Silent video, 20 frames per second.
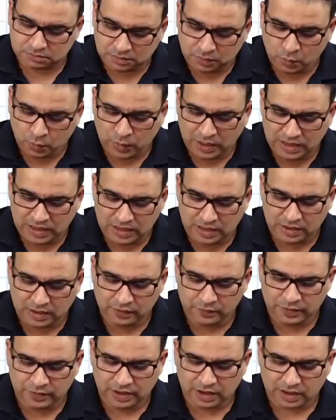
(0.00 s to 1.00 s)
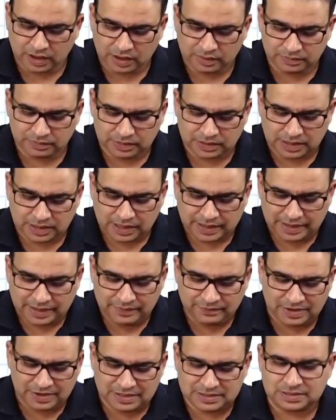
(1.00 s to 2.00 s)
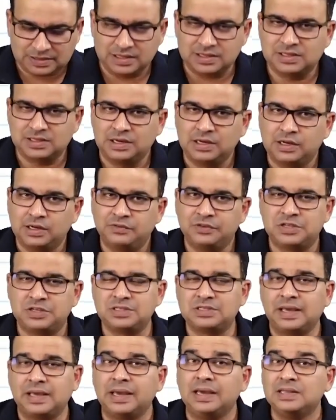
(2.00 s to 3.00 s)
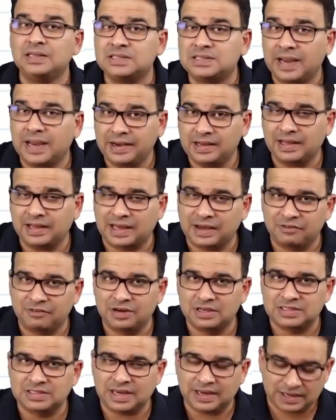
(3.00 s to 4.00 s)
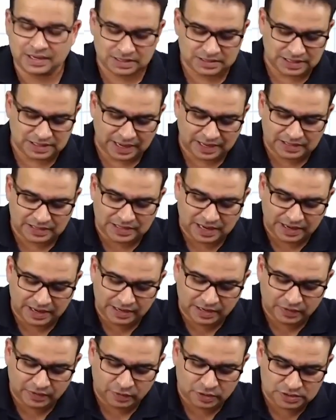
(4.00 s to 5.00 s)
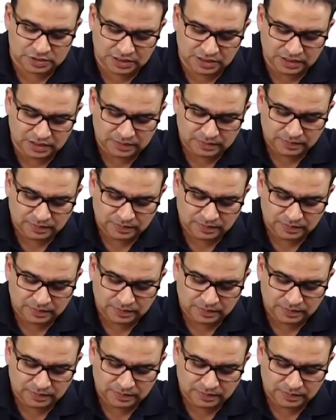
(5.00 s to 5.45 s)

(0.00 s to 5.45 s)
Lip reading: One nerve, we discussed the nerve which is inside the cavernous sinus, and that nerve was the